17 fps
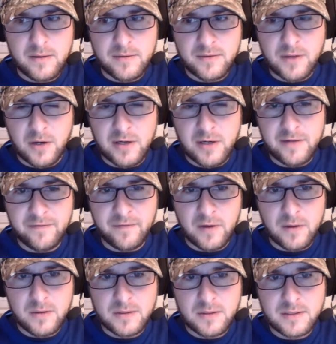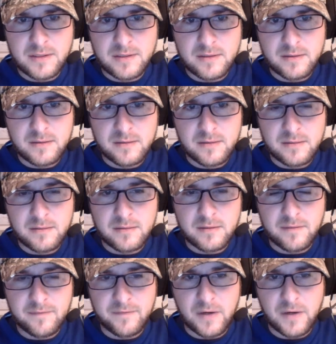31st,
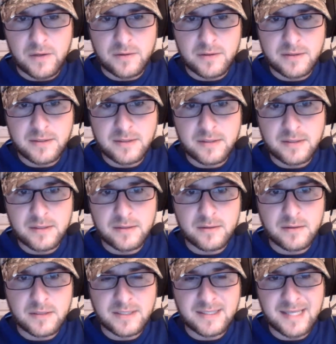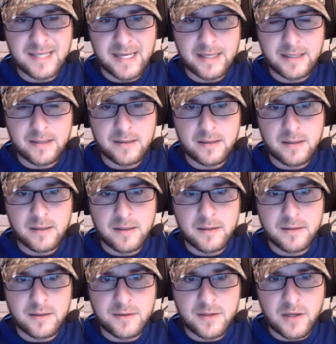the 1st, the 2nd,
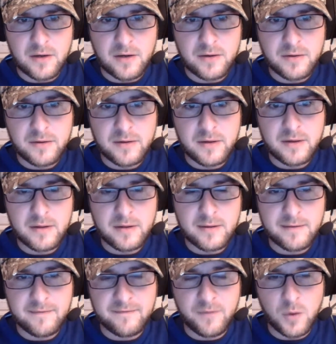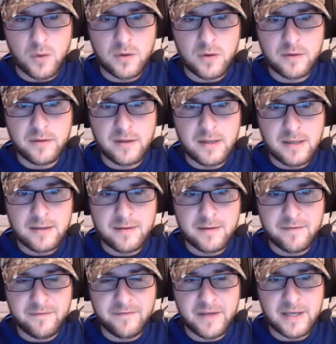the 3rd, the 4th, the
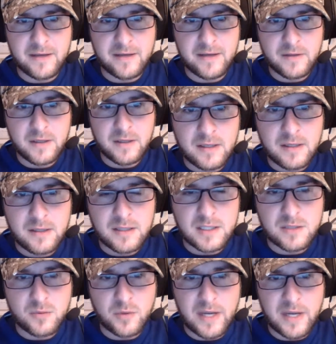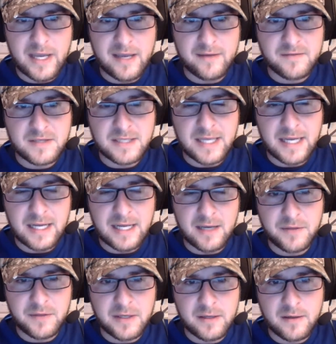5th, this RAV sat
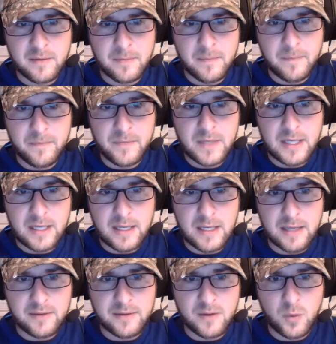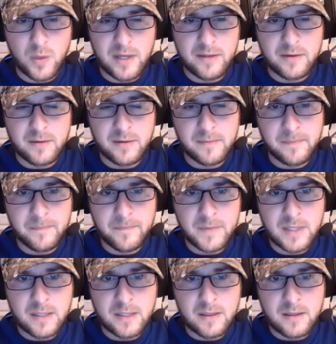out there in the weather.
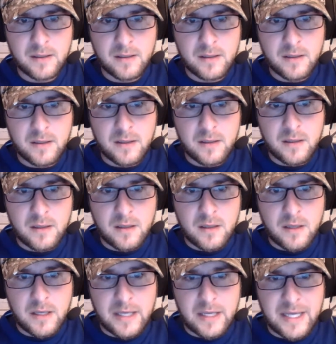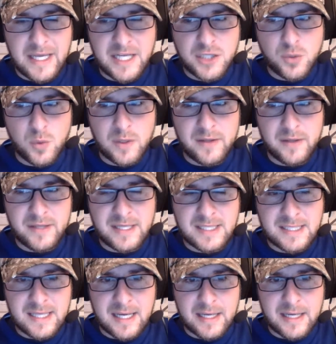Each one of
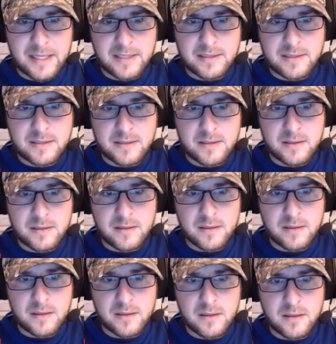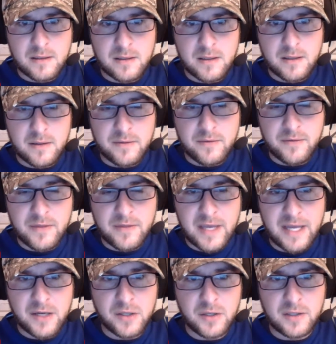these nights,
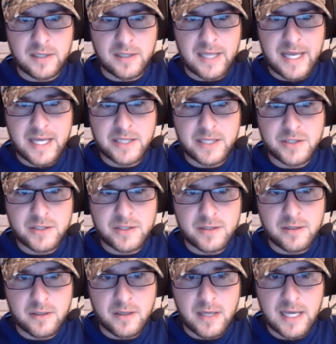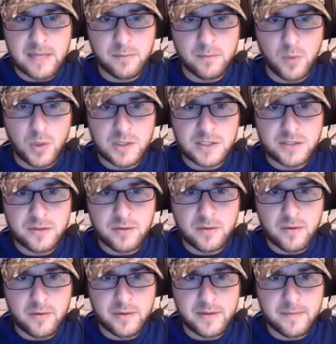that hood latch had moisture
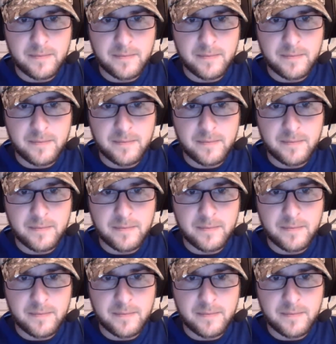on it.